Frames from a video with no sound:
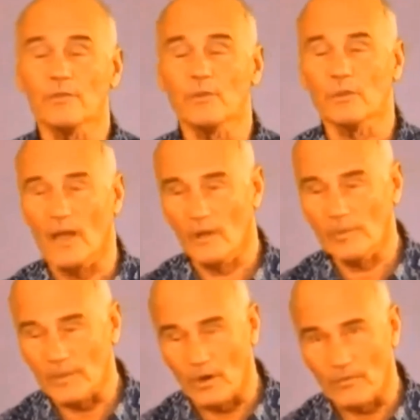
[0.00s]
if you allow
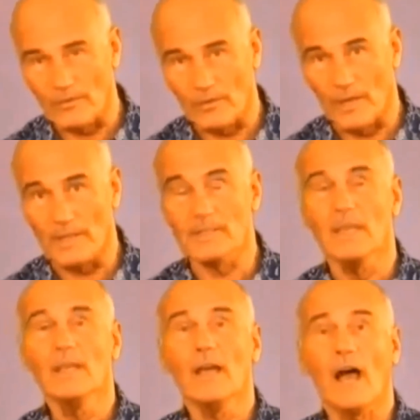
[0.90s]
me to offer light,
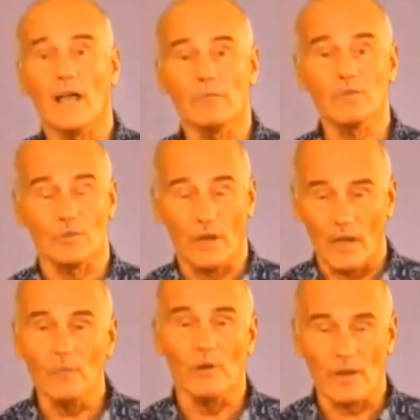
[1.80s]
I'm sure
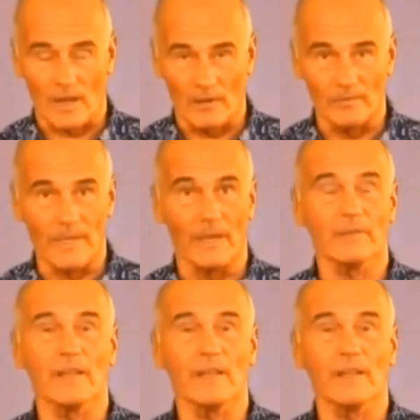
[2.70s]
I will calm down,